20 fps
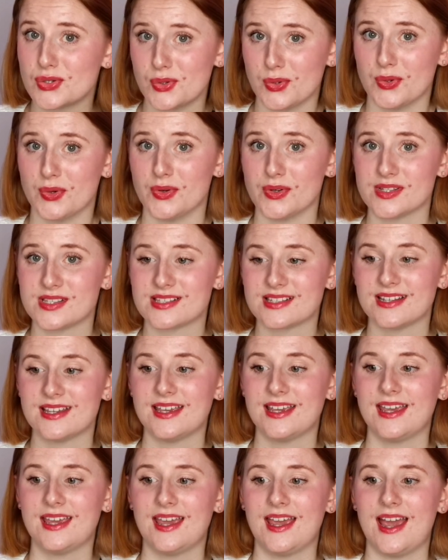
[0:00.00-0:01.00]
yours,
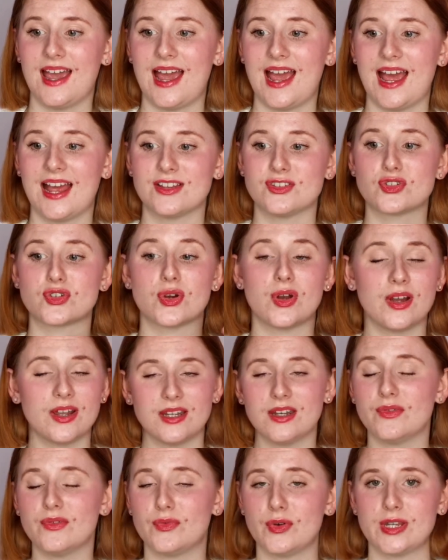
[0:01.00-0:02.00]
and try
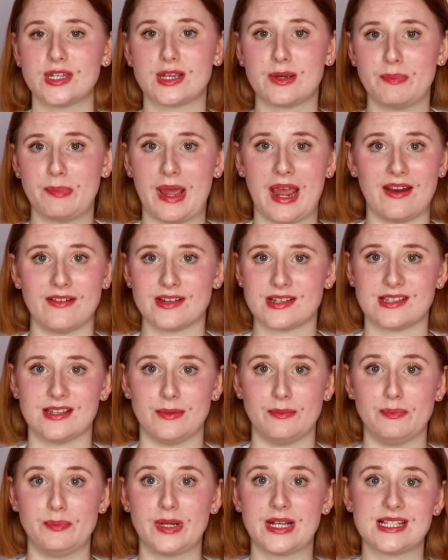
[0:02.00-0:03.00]
and avoid
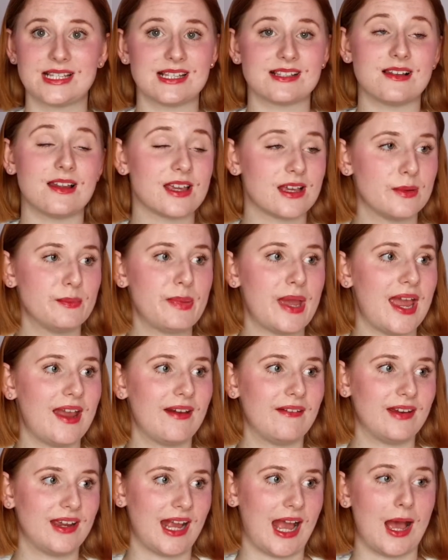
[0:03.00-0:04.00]
comparison, because it's like
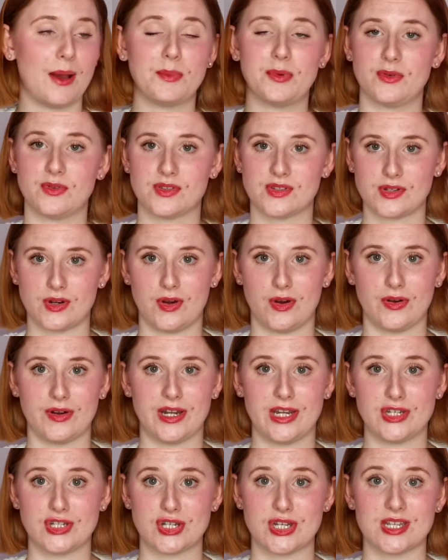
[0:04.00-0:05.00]
comparing apples to
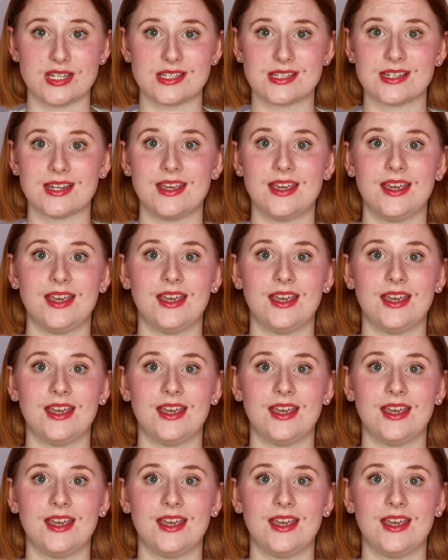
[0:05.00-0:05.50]
oranges.